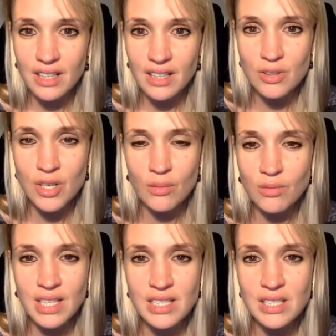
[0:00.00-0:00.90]
You
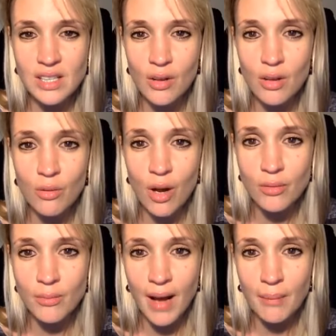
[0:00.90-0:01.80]
don't need to know the
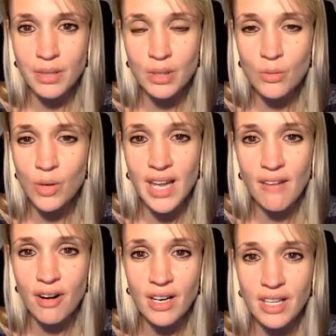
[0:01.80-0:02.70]
roadmap. You were
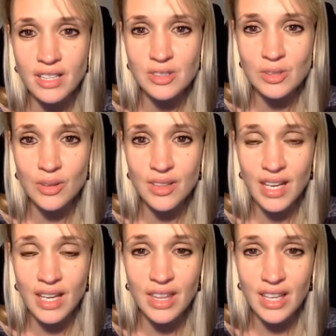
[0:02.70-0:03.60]
never anything to do with
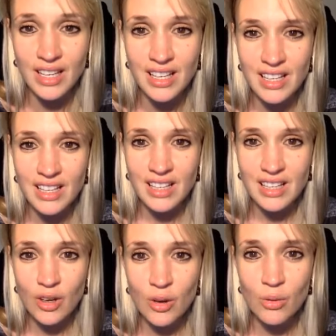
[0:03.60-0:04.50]
anything.
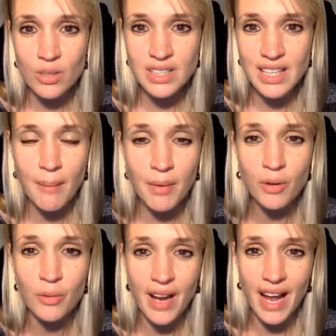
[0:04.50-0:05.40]
You was a
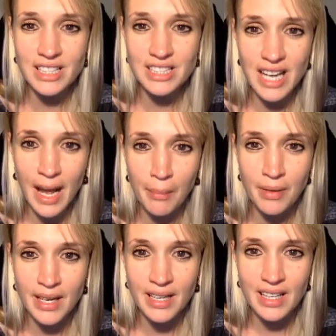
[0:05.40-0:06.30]
chemical reaction
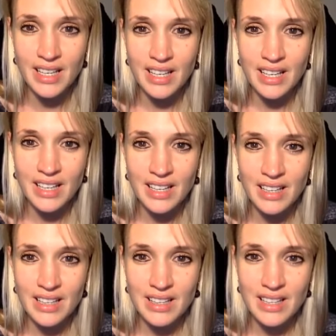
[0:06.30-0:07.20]
happening.
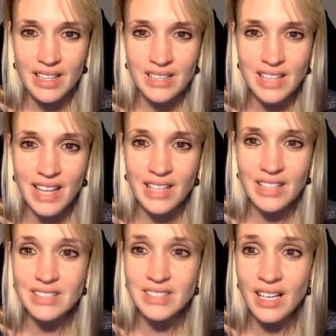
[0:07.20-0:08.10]
It's like
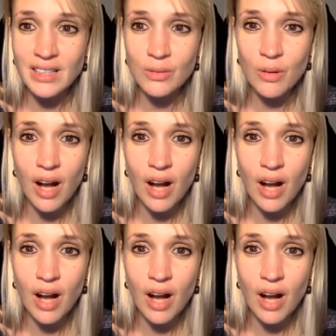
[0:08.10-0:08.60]
the sun